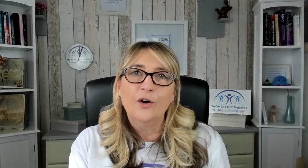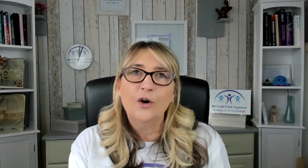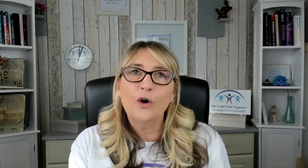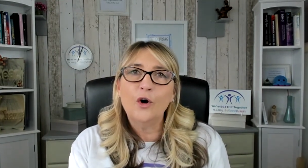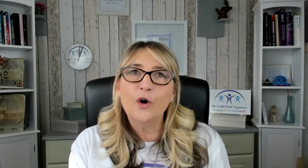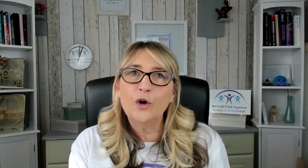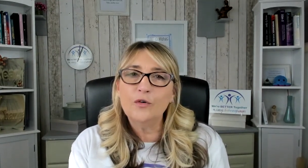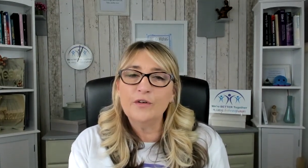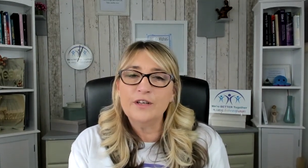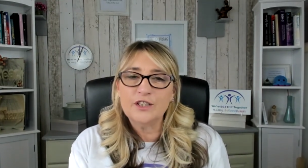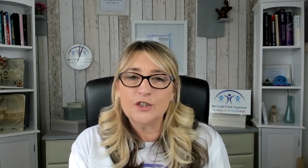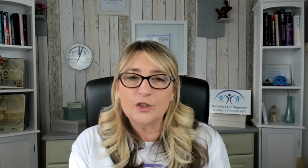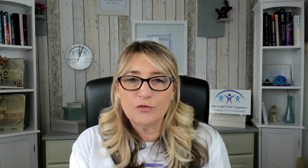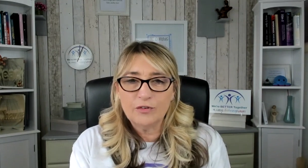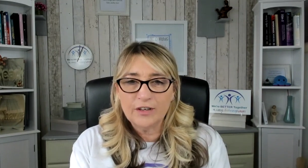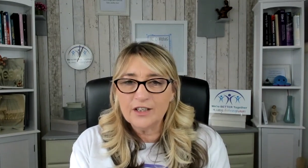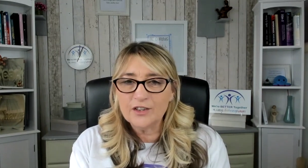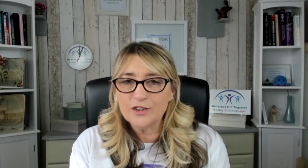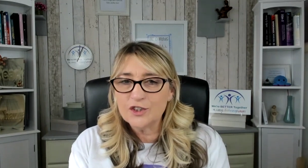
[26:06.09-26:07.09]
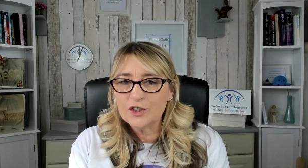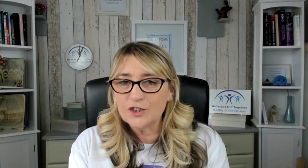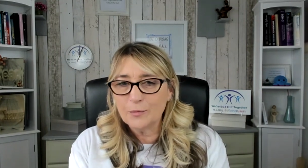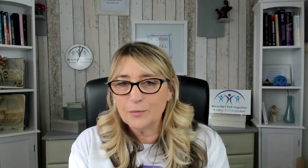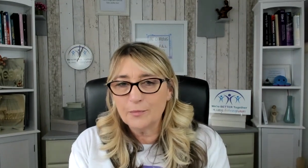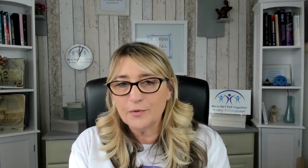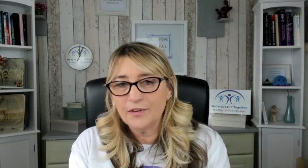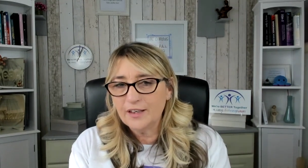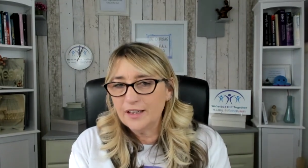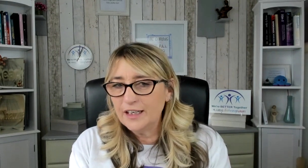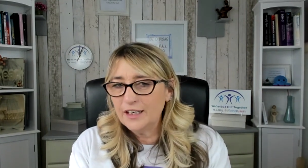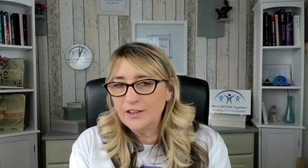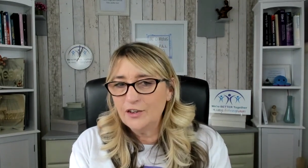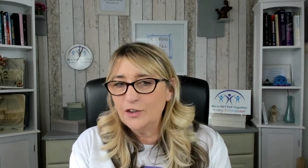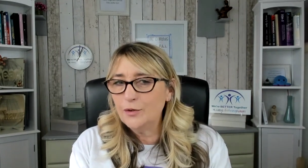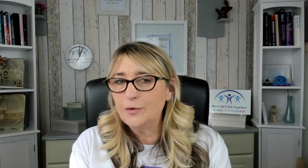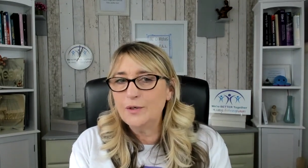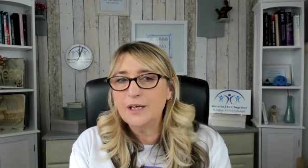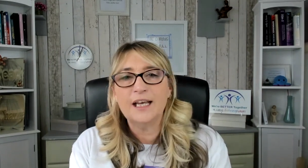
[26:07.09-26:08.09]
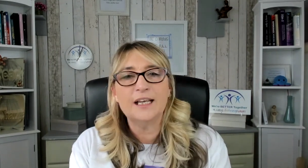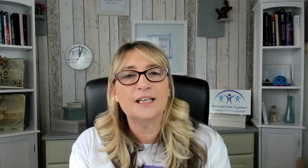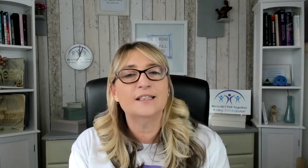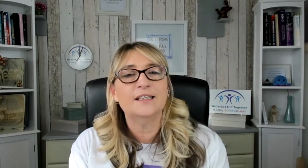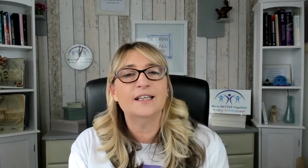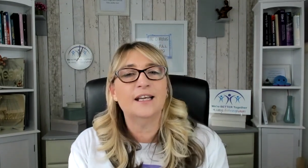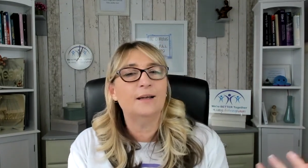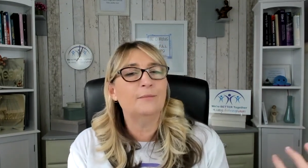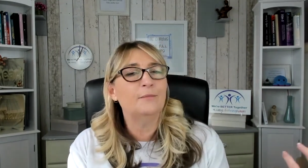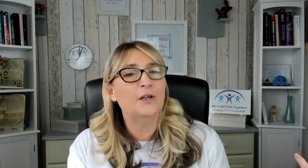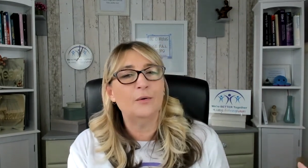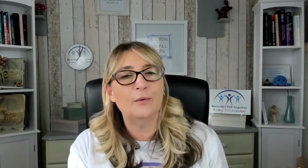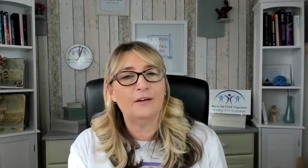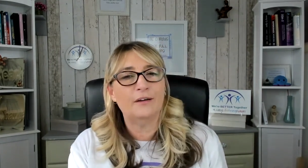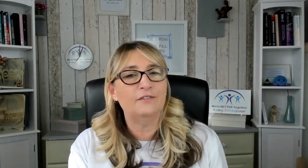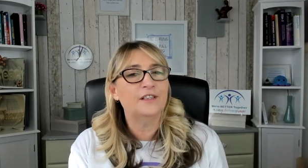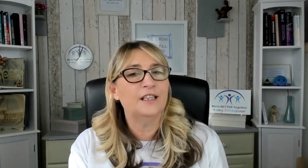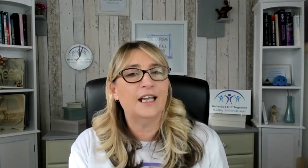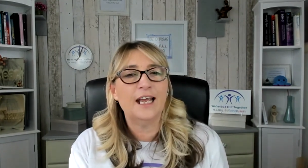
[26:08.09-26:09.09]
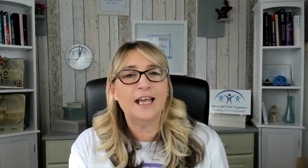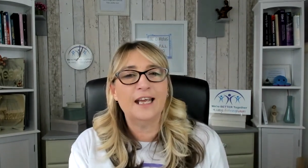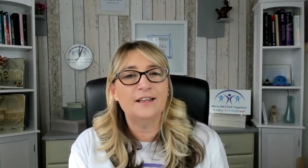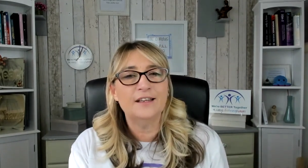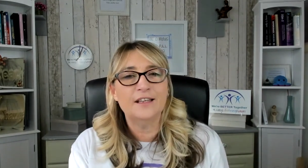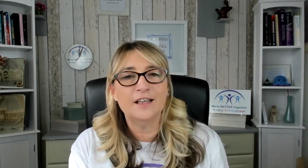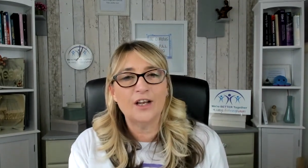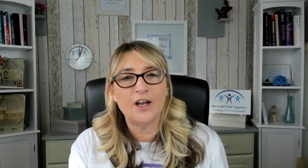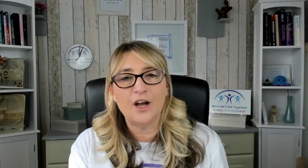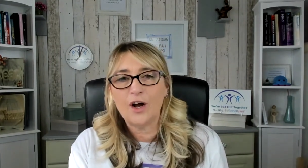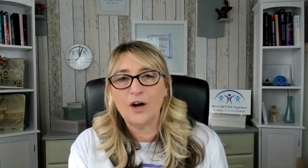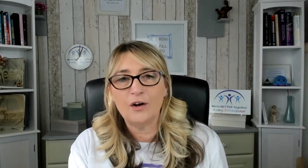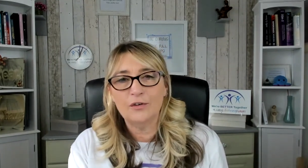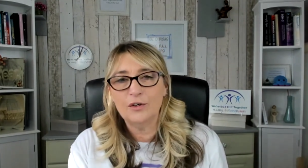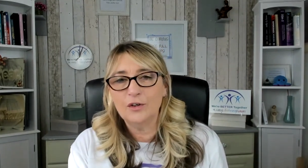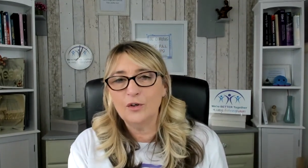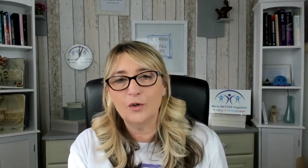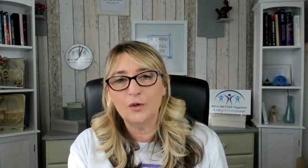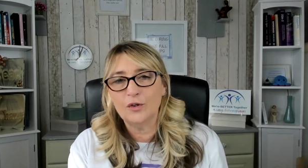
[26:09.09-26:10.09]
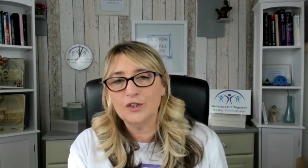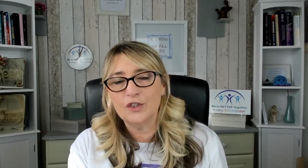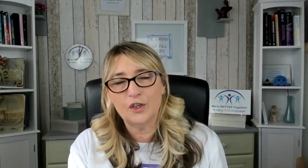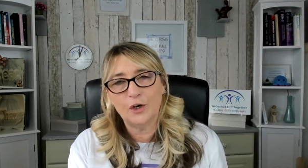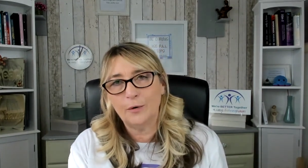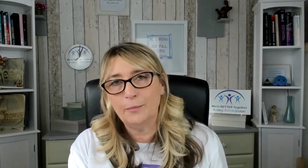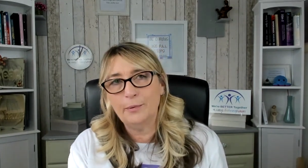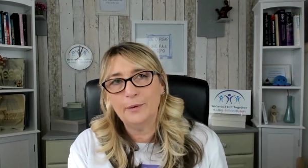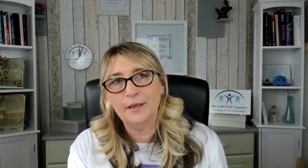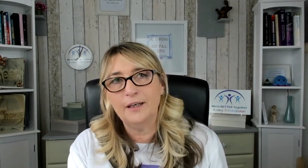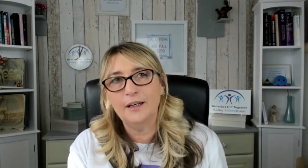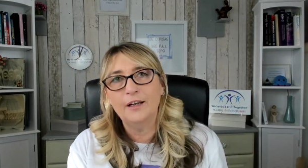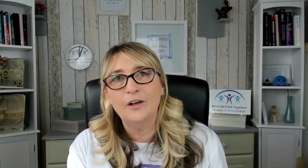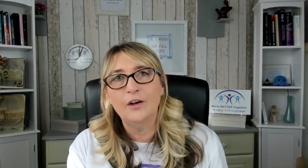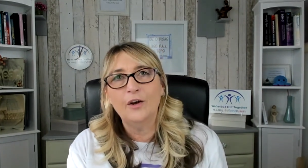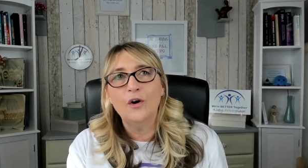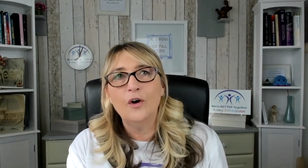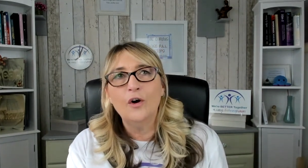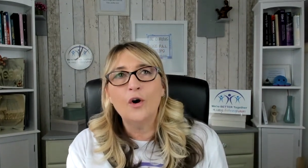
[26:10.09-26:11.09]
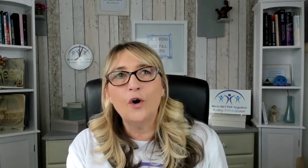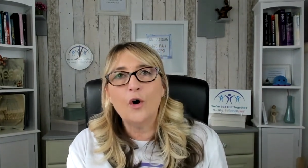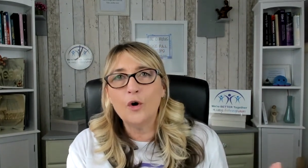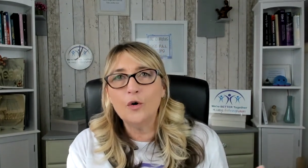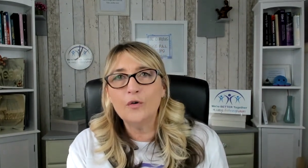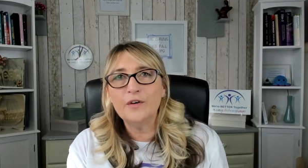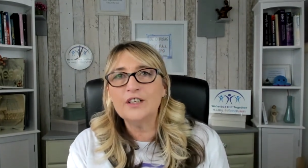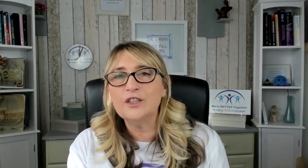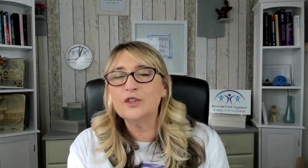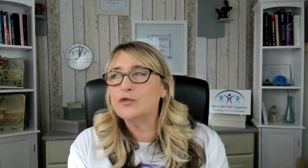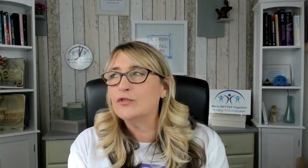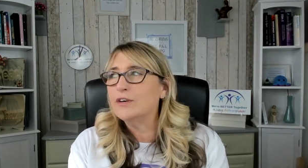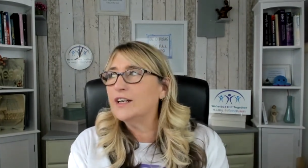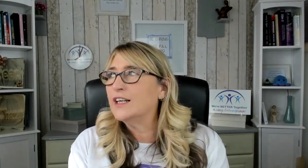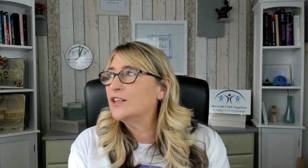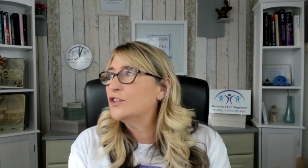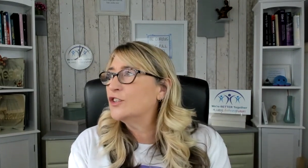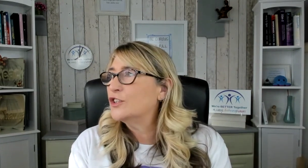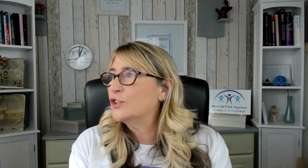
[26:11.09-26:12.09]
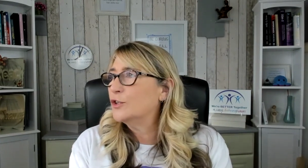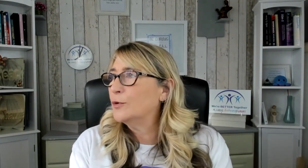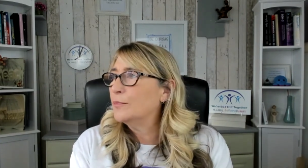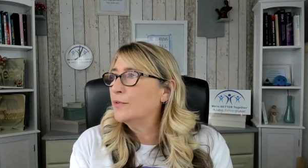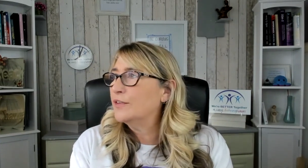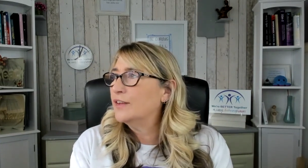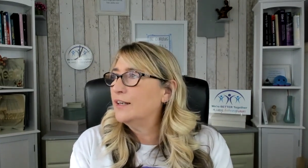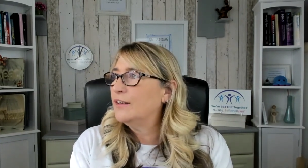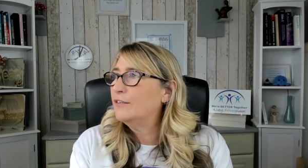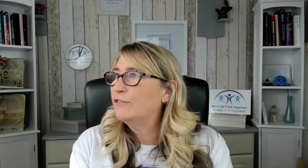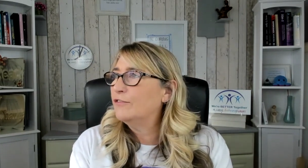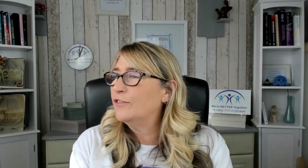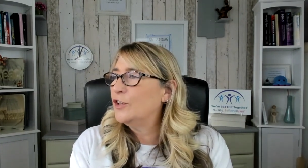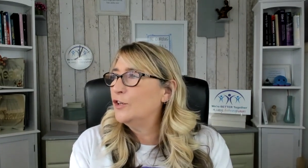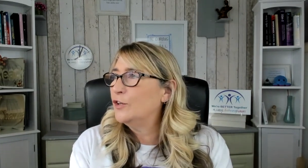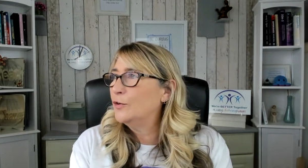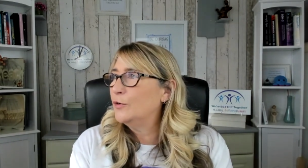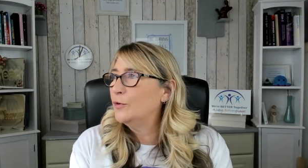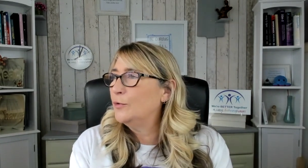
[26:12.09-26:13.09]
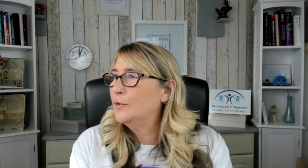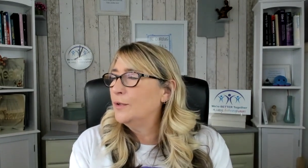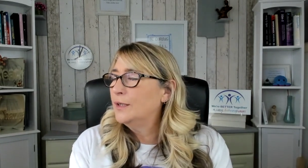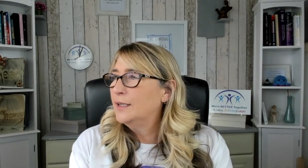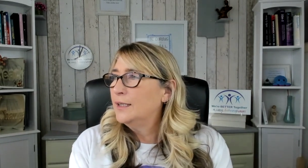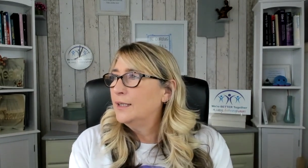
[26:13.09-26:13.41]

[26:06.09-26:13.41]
or it triggers something in you next time you have to get in the car and go shopping, or it triggers something for you